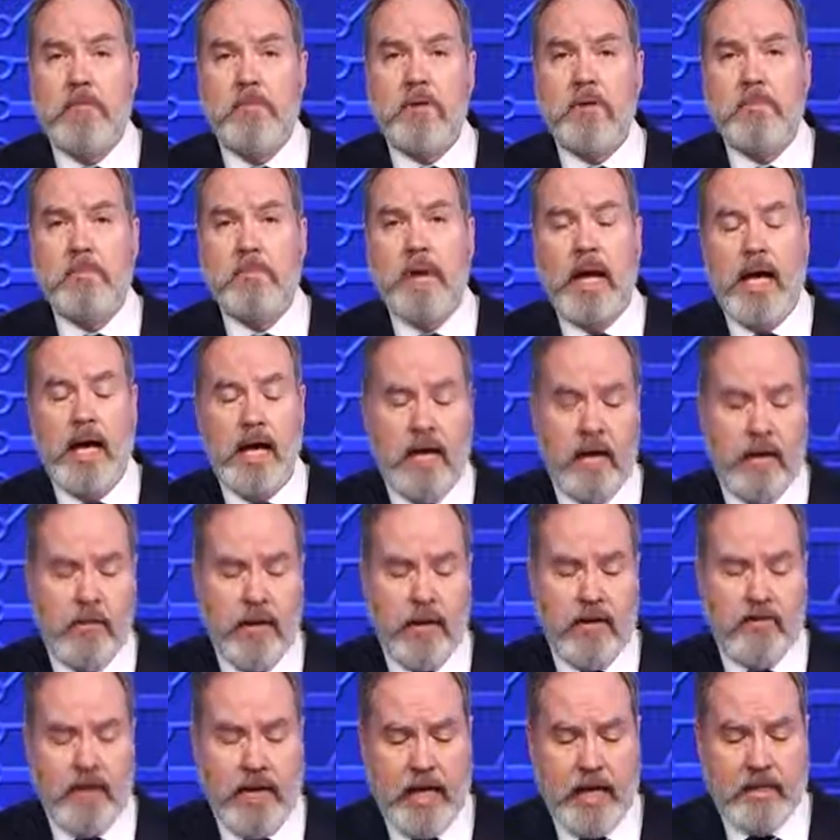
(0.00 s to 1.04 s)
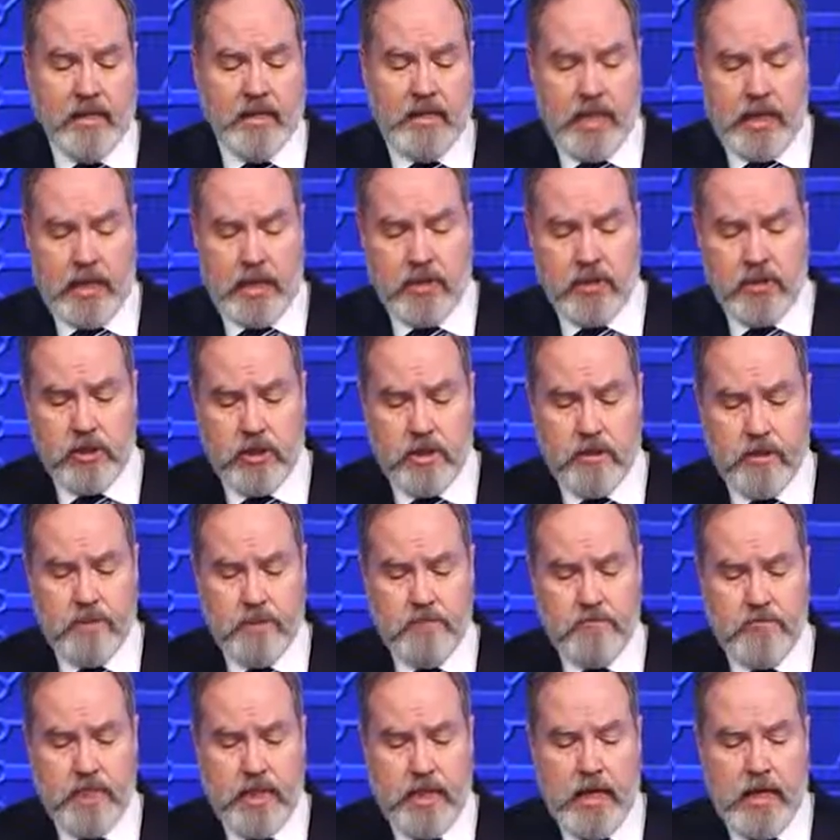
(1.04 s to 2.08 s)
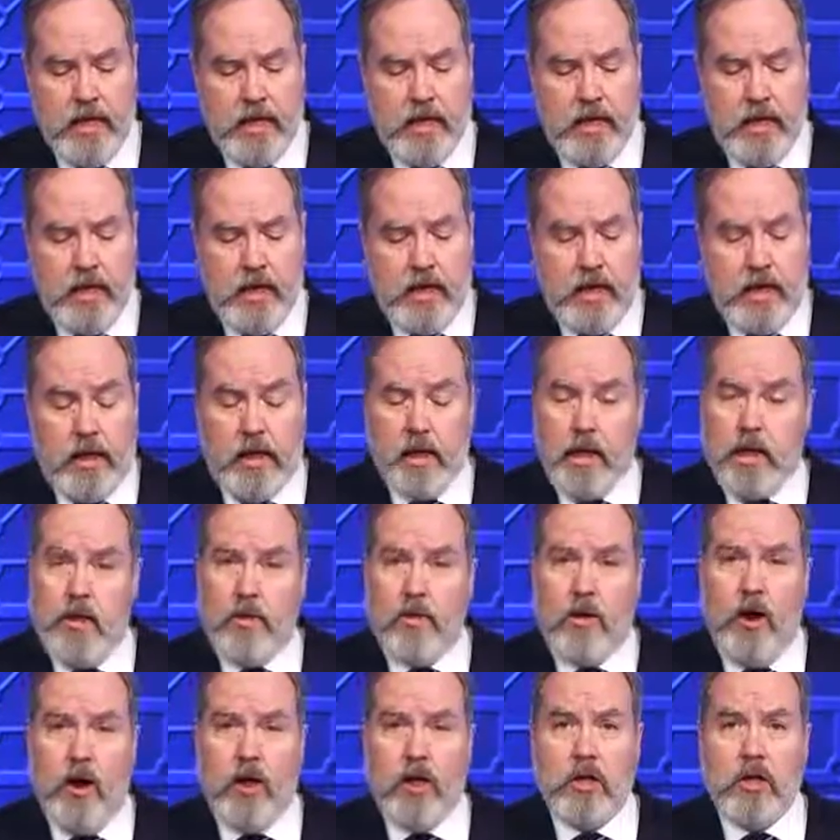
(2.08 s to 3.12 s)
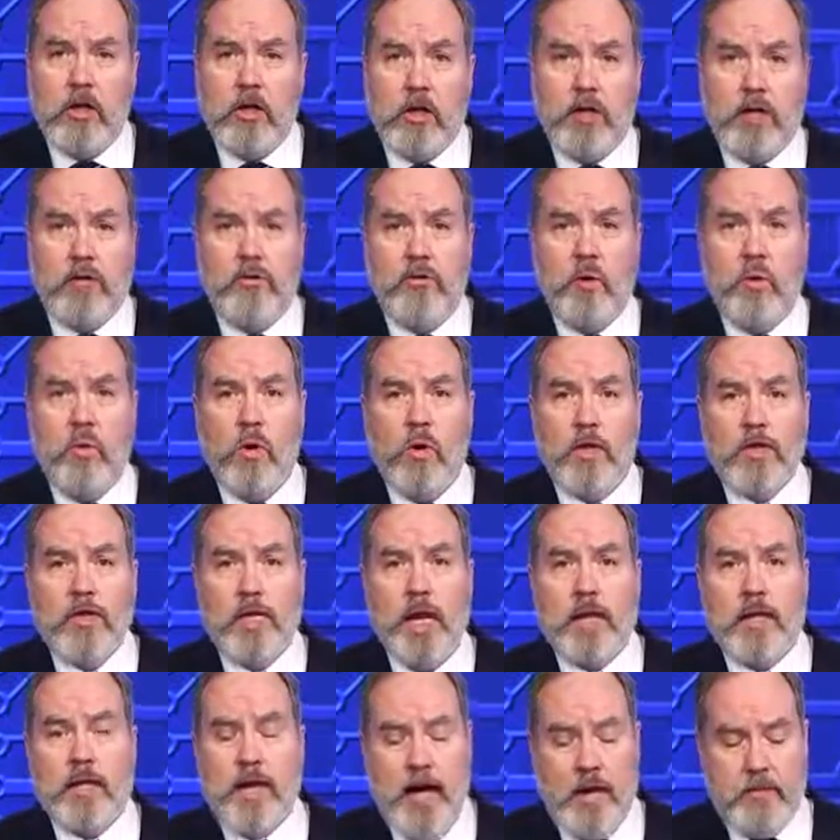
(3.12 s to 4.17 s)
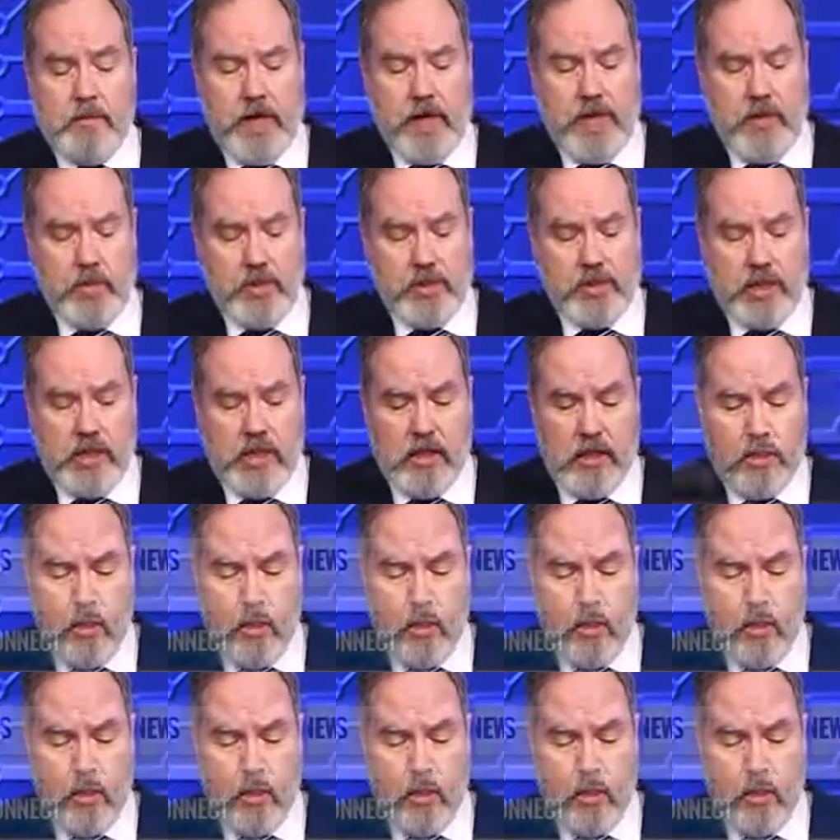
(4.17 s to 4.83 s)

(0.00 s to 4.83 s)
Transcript: given by about vaccines. In another article on Infowars.com today, we see